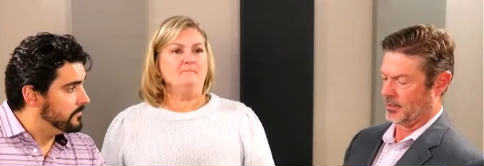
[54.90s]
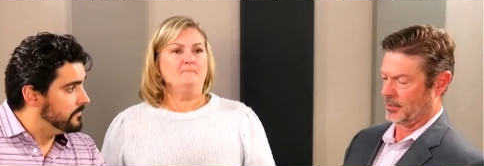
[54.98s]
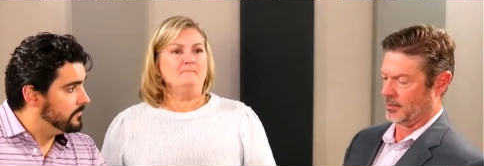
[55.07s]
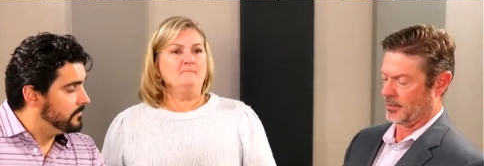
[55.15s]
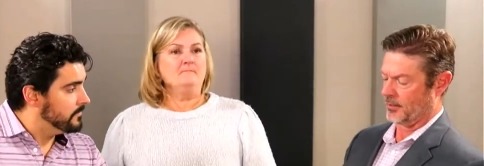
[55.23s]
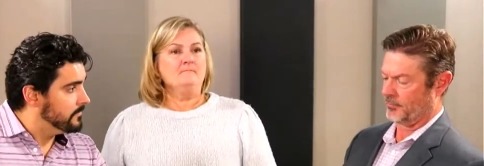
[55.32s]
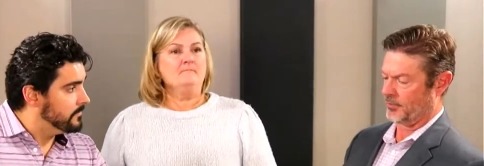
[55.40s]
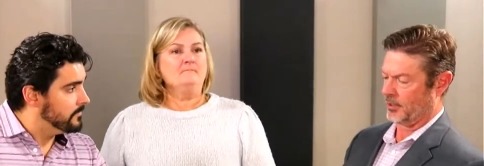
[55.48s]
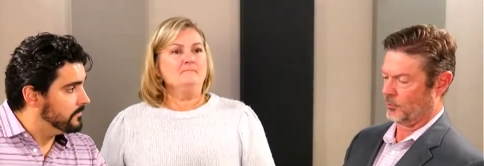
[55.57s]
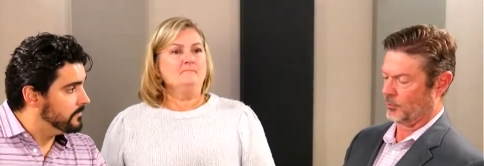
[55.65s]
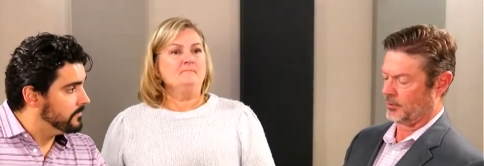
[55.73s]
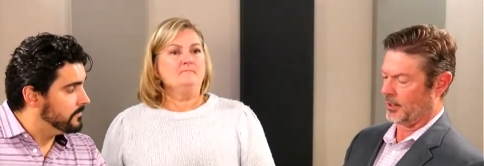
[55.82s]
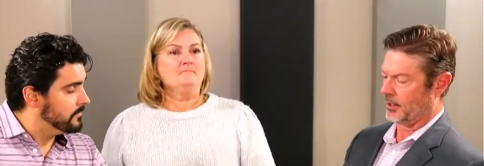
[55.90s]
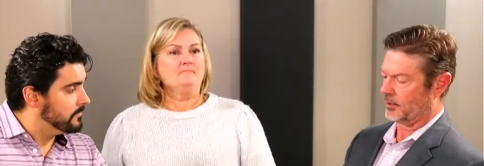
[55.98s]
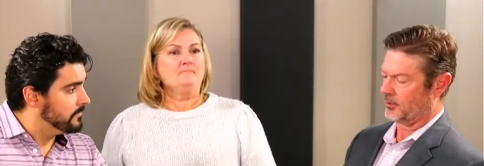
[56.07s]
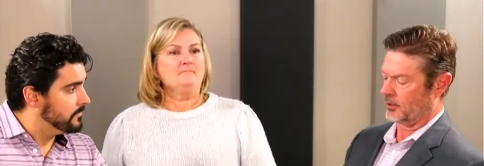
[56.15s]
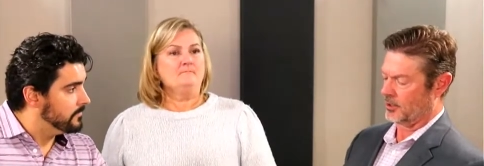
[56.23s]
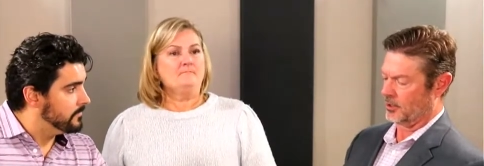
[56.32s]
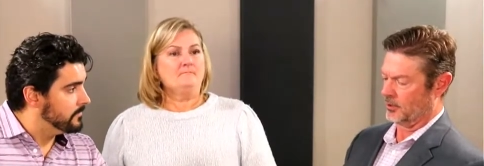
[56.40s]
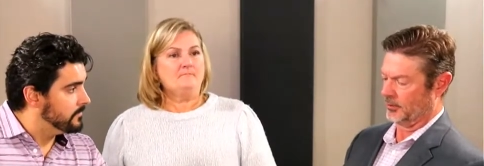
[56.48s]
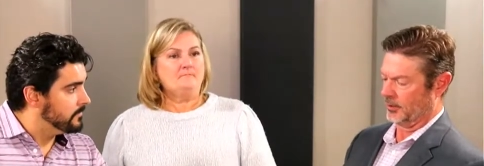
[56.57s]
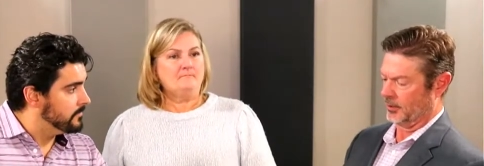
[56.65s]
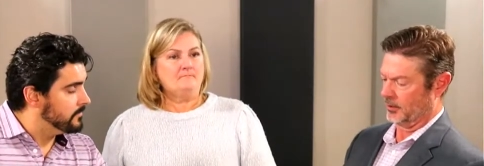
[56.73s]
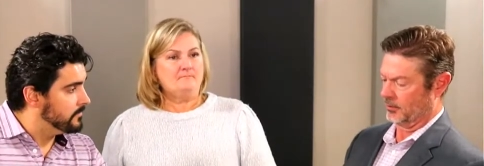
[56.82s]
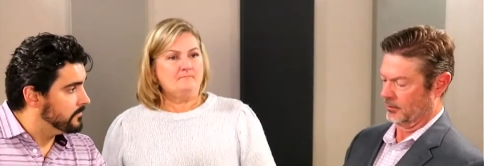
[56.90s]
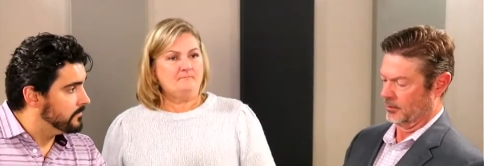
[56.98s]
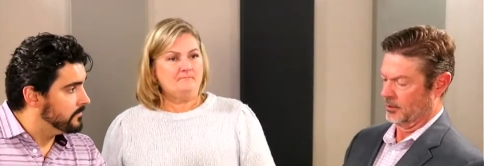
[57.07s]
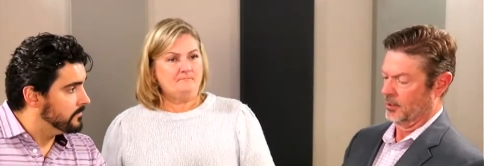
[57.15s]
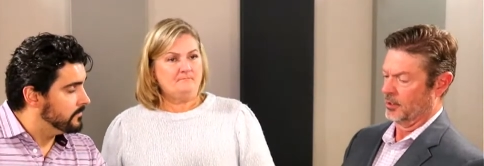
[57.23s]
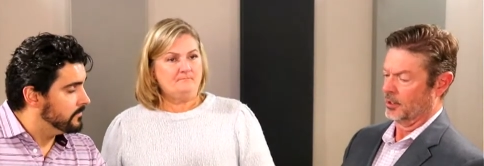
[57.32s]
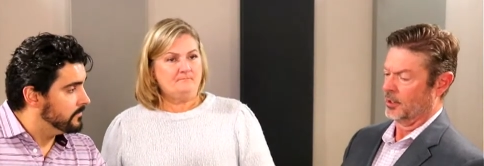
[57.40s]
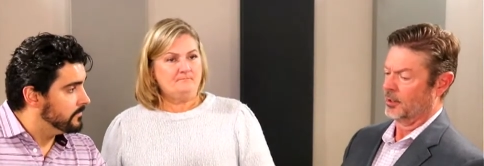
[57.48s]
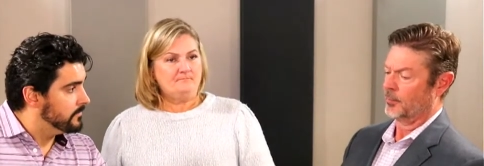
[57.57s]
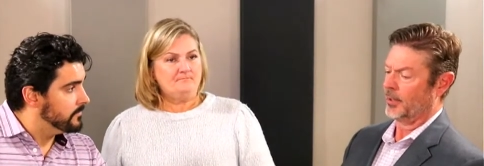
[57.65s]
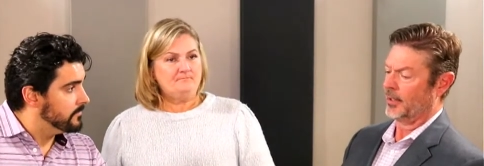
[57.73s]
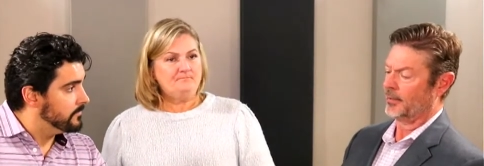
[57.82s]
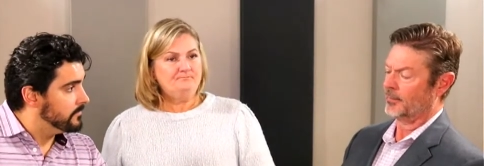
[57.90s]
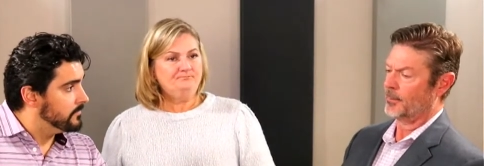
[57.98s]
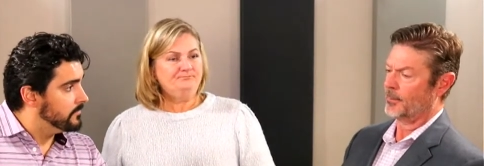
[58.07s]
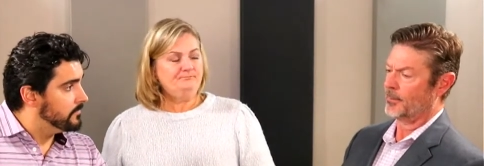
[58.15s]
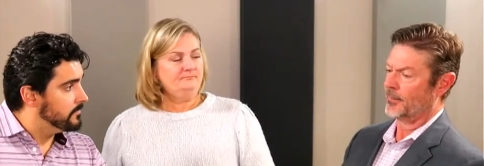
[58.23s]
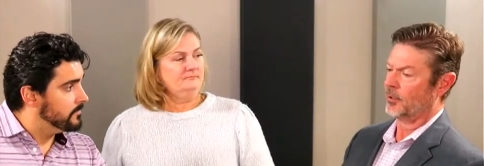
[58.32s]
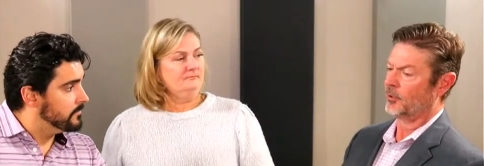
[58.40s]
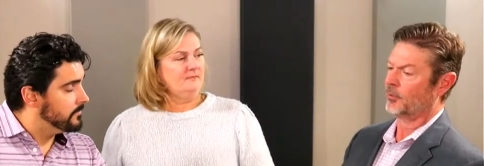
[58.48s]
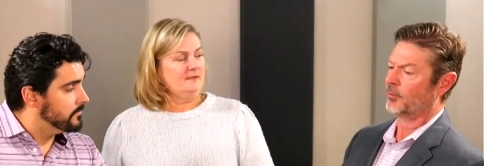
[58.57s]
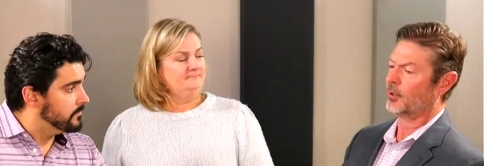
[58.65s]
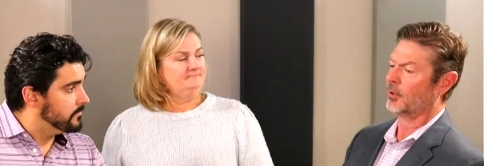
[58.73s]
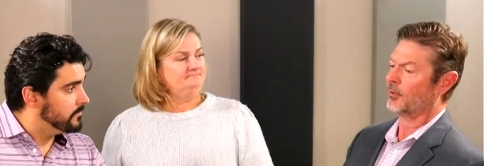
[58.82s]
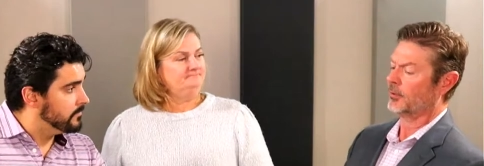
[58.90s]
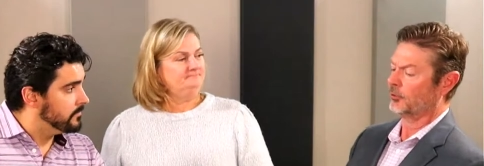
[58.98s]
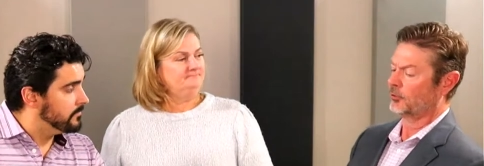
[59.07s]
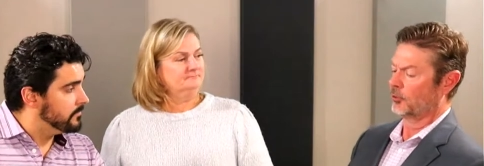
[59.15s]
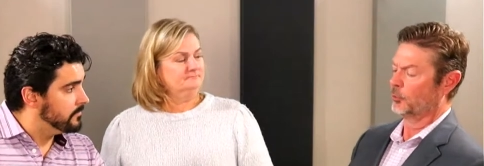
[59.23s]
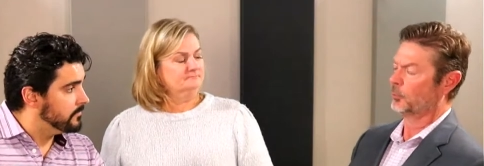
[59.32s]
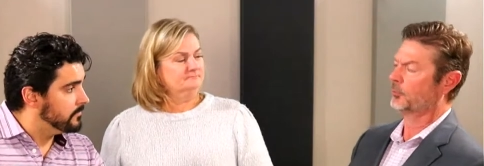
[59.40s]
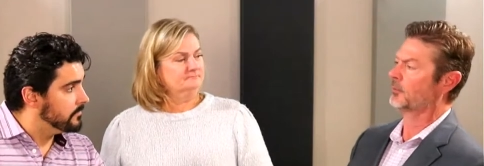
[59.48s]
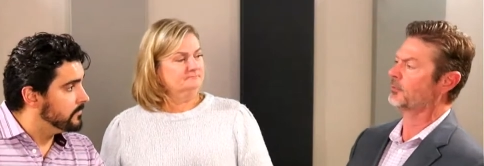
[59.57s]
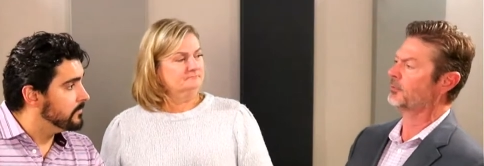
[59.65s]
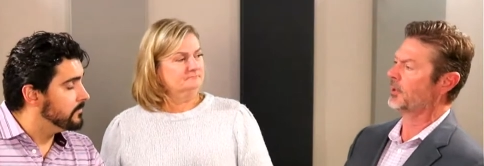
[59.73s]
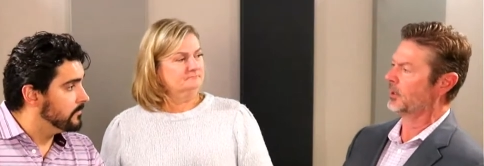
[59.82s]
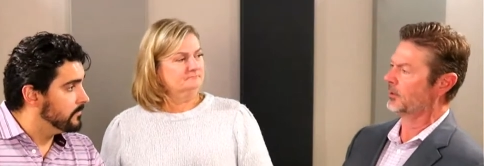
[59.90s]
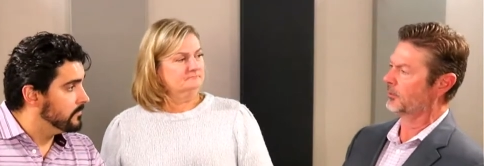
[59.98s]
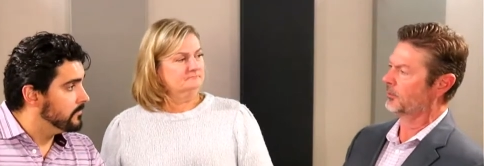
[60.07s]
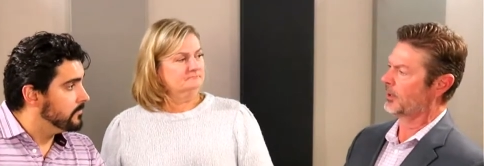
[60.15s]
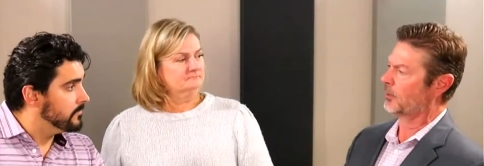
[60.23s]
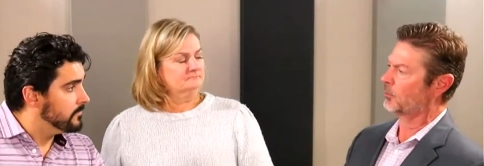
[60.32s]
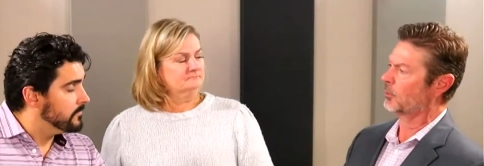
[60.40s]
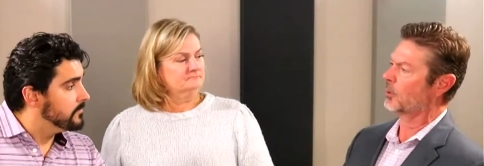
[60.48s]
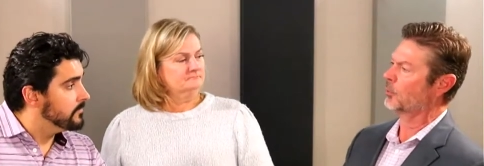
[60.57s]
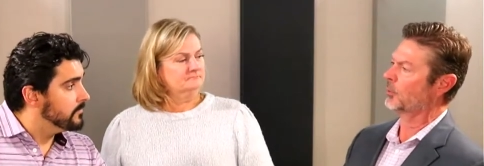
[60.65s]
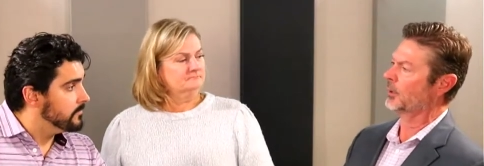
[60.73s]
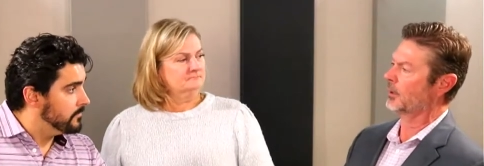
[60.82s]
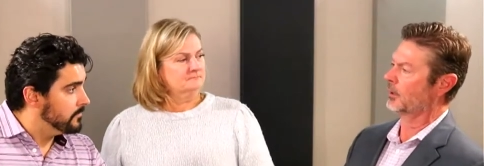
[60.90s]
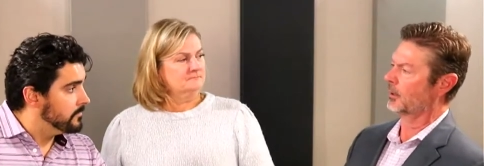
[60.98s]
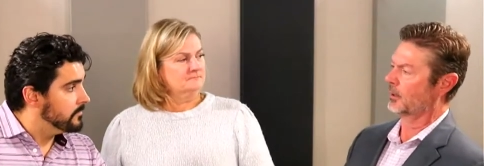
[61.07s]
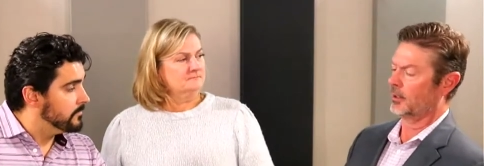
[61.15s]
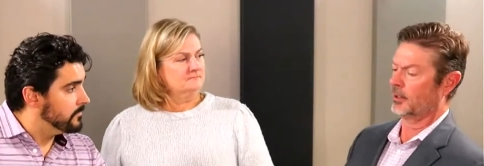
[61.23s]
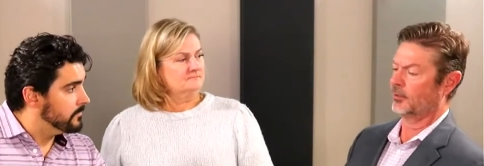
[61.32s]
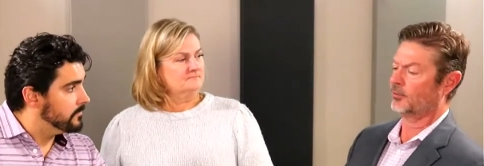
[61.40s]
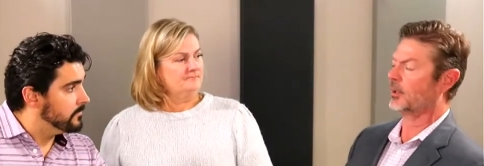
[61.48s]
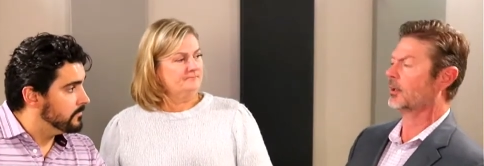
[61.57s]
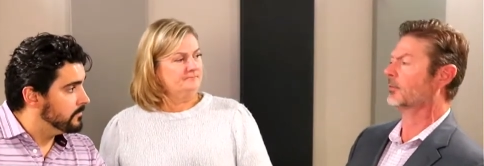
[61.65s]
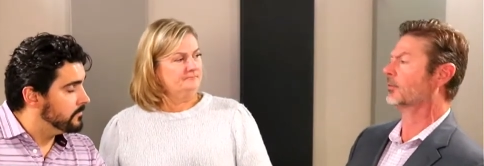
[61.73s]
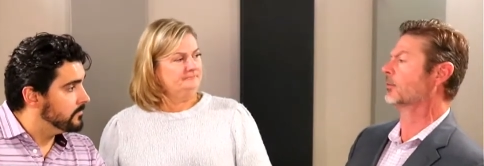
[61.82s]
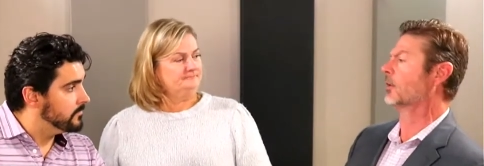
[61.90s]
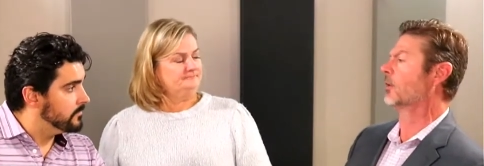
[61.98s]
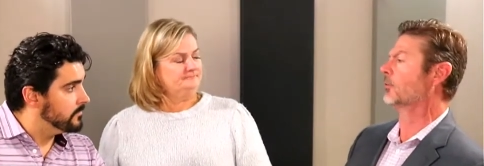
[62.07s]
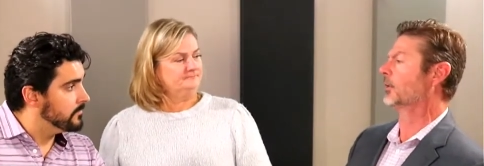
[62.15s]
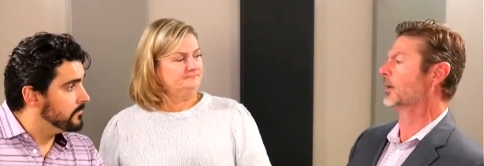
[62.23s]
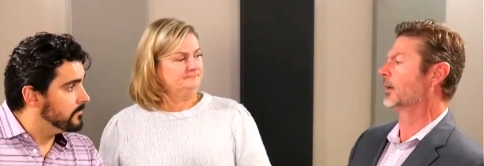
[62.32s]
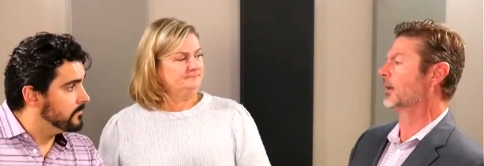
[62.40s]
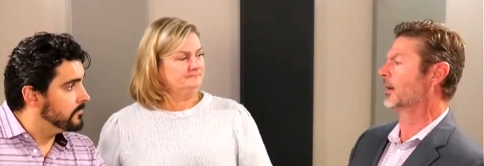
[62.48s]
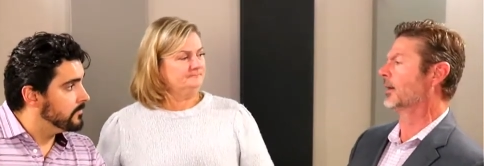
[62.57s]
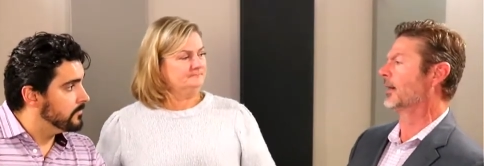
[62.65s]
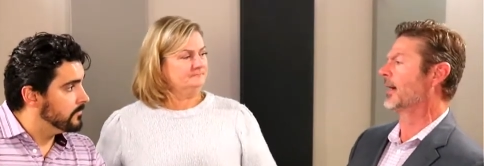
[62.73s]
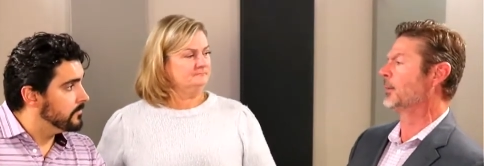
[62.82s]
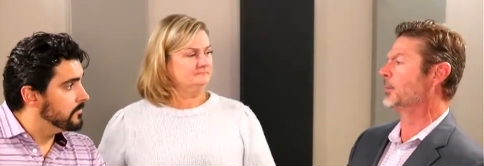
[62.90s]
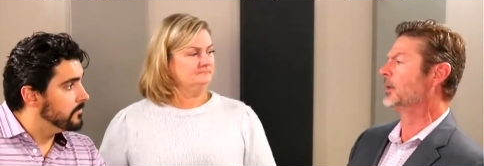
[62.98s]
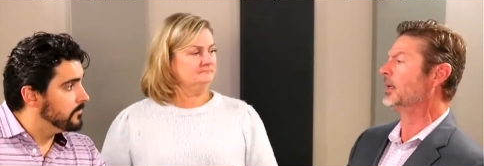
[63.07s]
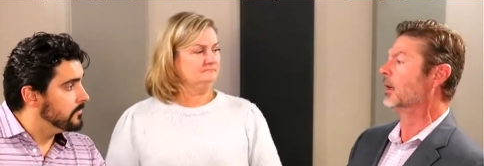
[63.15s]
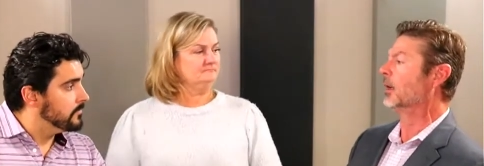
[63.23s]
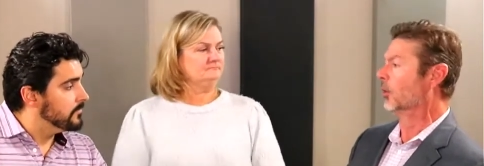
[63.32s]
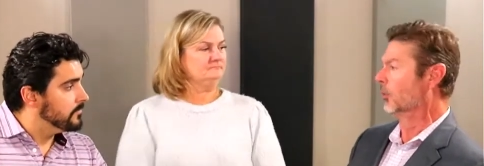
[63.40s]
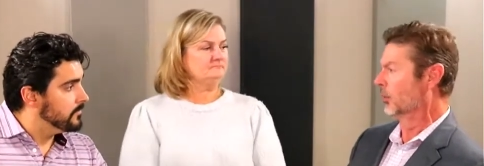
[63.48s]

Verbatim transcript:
Speaker 1: I forget what the heck they're called now, but there are these groups of funds that will go in and instead of offering an, an IPO,